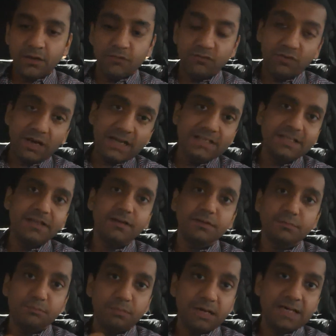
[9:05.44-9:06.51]
why the
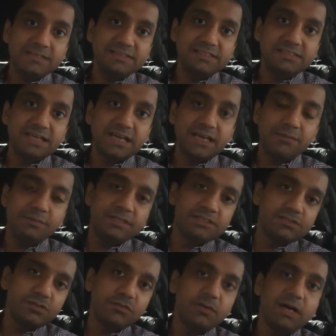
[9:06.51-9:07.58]
mass desire
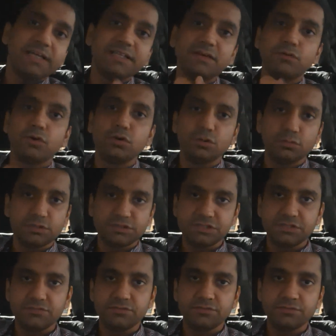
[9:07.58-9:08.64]
means why they want to
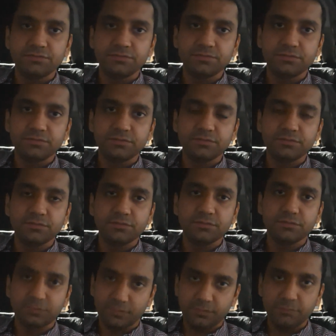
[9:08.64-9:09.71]
achieve.
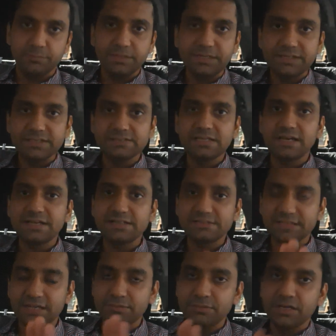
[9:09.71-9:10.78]
Big desires
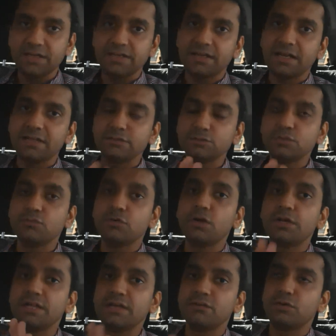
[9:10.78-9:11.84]
can be categorized into
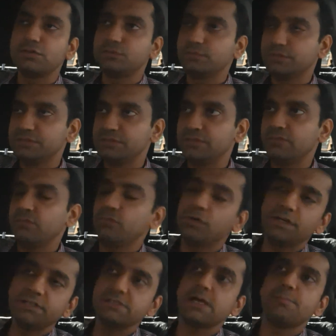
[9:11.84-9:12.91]
what they want to achieve.
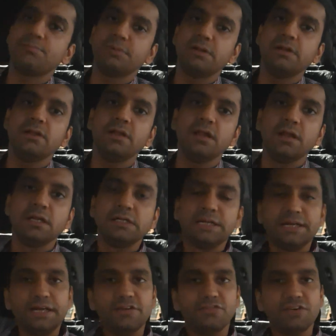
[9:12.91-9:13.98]
For example,
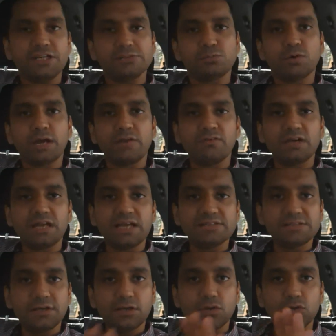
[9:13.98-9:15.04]
in Facebook
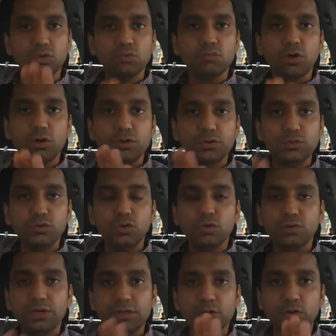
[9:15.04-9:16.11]
advertising, you want to
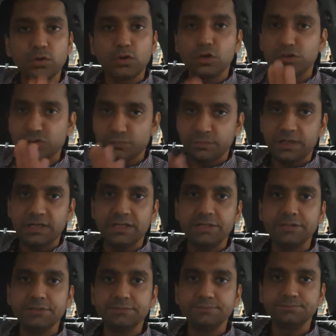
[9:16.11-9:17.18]
lower your cost per
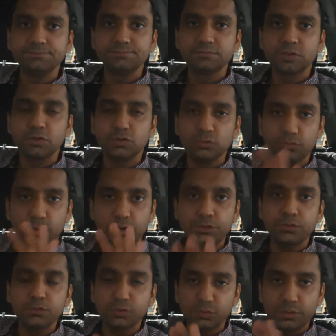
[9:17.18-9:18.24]
lead, you want
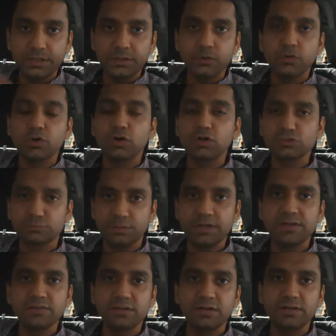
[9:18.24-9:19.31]
to lower your cost per
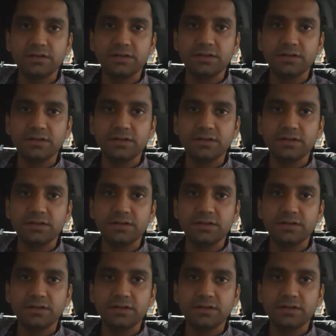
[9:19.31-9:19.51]
result.